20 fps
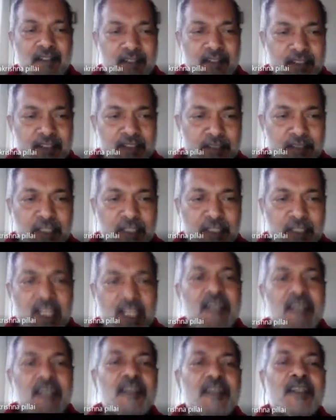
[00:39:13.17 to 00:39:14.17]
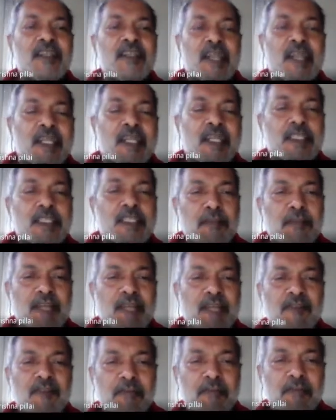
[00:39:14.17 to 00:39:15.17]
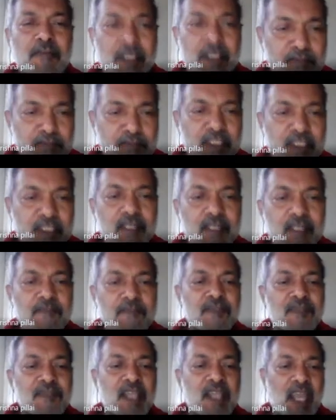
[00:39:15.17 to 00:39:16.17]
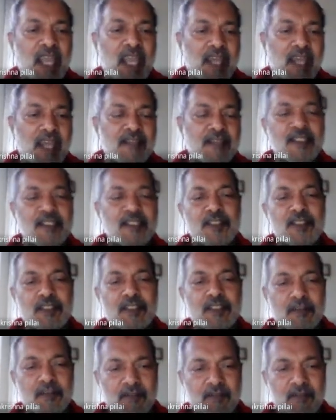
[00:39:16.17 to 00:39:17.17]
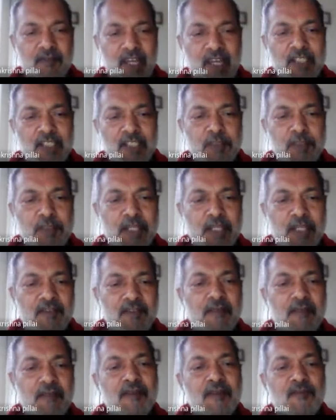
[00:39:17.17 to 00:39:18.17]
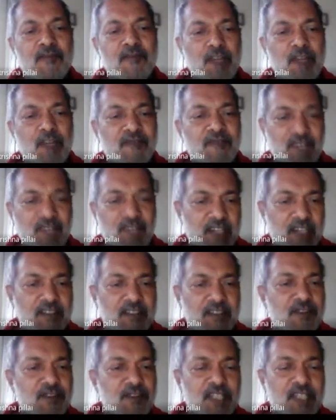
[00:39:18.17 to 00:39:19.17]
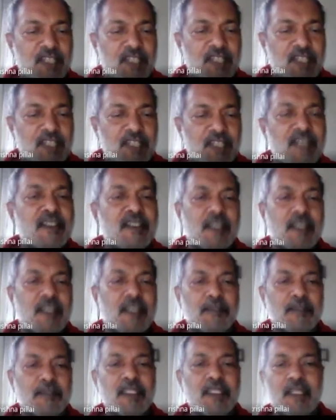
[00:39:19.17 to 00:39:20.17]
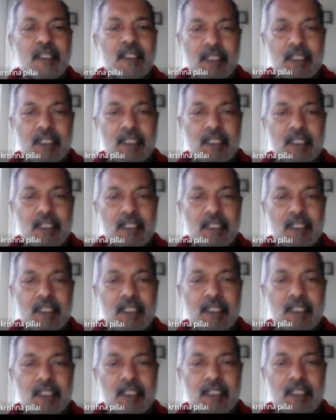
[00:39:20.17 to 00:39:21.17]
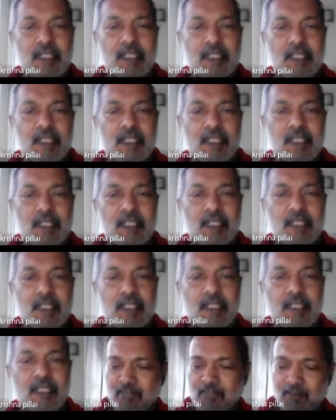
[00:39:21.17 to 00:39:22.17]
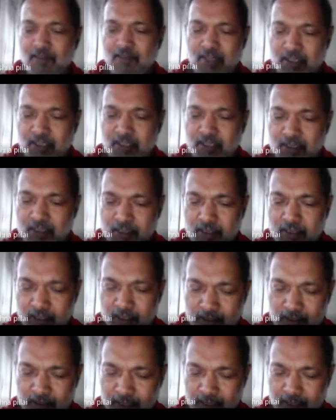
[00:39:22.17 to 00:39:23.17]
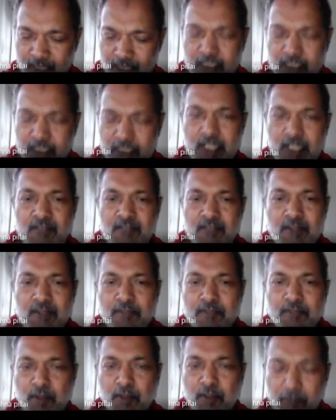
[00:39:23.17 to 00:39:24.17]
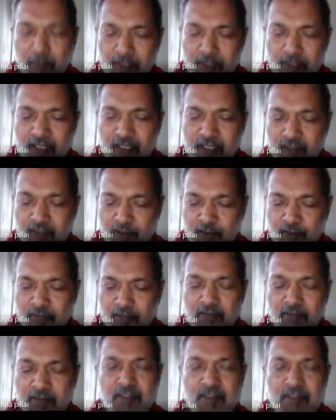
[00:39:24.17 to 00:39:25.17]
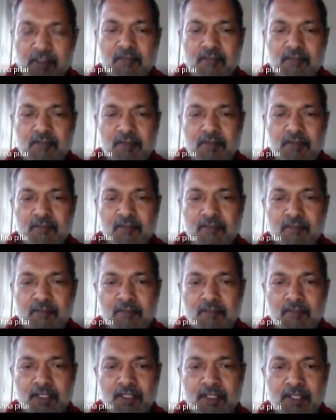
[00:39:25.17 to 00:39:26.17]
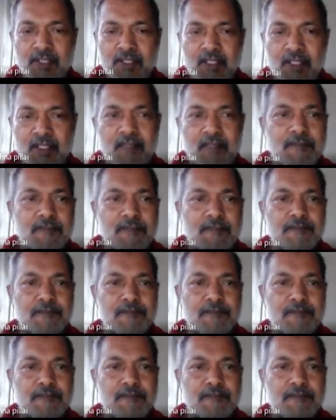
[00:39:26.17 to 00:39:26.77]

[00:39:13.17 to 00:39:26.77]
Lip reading: typically the conduction band will be empty and valence band will be fully filled. So then there cannot be any conduction. So anyway, we'll next slide will probably give you a better idea.